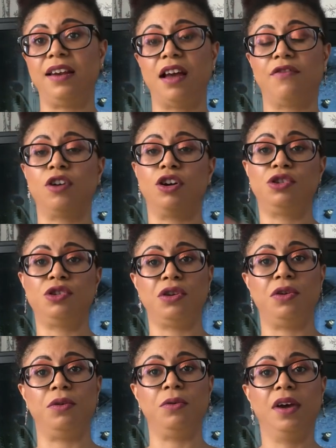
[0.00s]
I've got
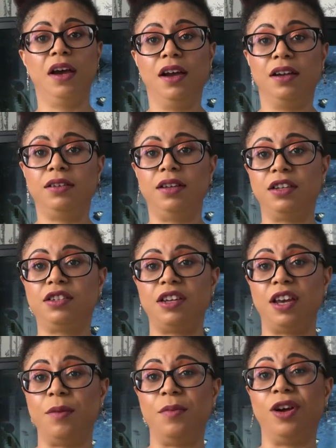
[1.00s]
two that
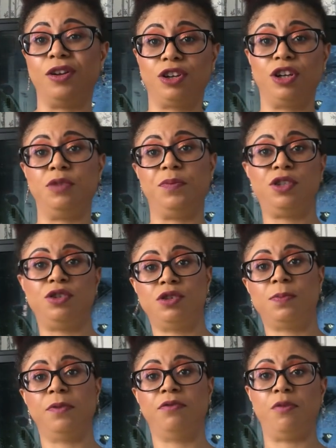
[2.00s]
are going to be
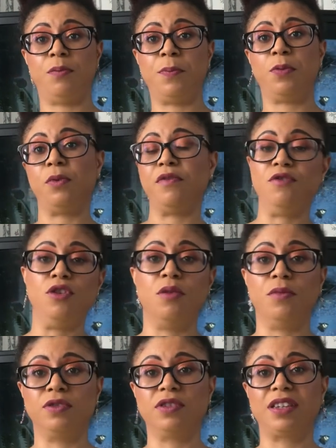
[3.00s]
suitable for people with
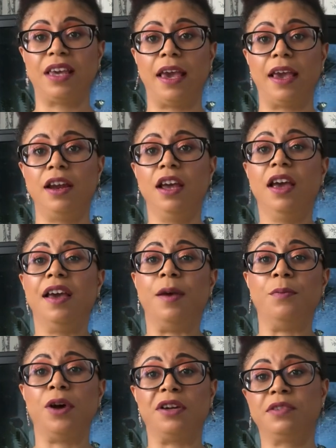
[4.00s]
normal skin, and
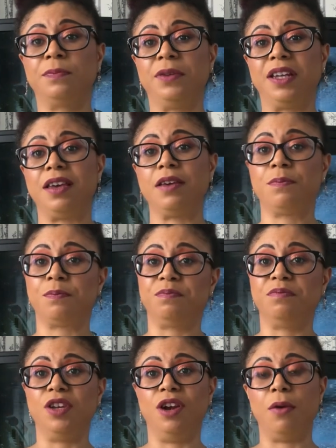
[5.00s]
possibly,
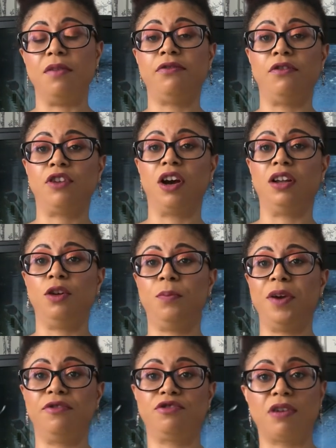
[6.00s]
if you've got a little bit
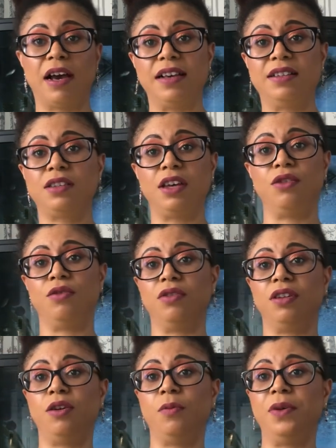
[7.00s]
of dry skin or a
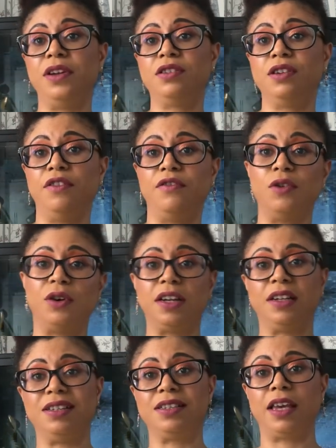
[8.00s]
little bit of
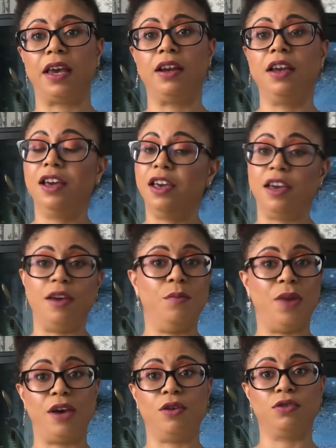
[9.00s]
oily skin, it
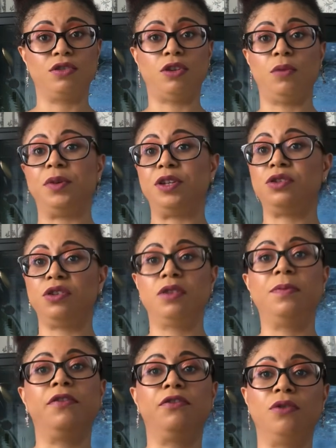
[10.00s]
may also be
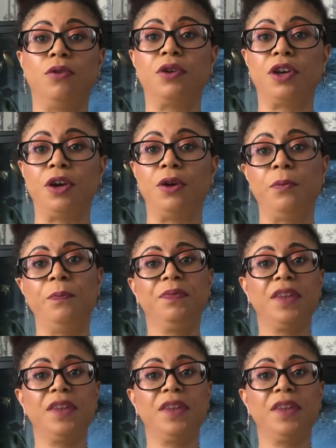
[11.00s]
suitable for you.